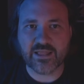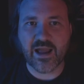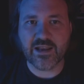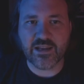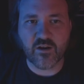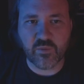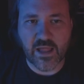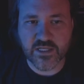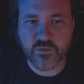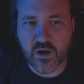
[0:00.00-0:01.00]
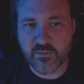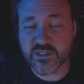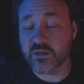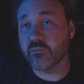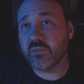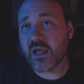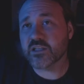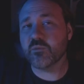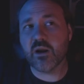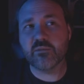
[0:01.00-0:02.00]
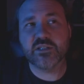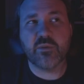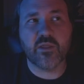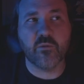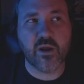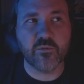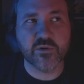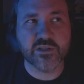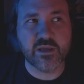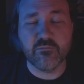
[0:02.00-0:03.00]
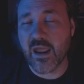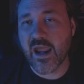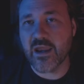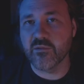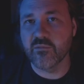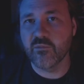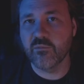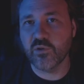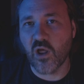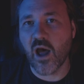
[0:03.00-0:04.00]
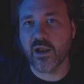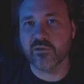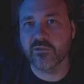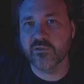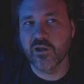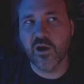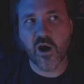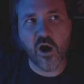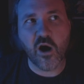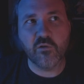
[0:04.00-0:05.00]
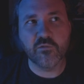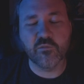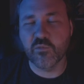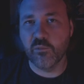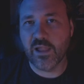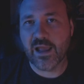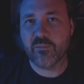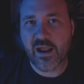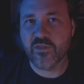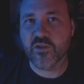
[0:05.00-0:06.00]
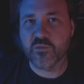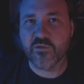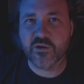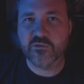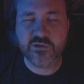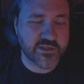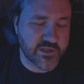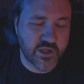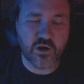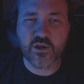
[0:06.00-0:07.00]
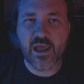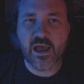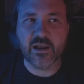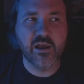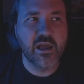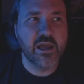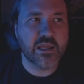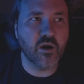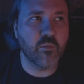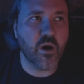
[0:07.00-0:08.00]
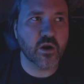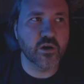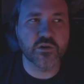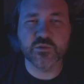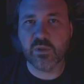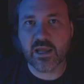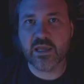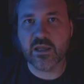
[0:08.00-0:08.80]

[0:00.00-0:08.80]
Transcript: the idea of black supremacy. Black supremacy, by the way, was the main plot of the Black Panther movie. It was, you know, you had Killmonger, who's Black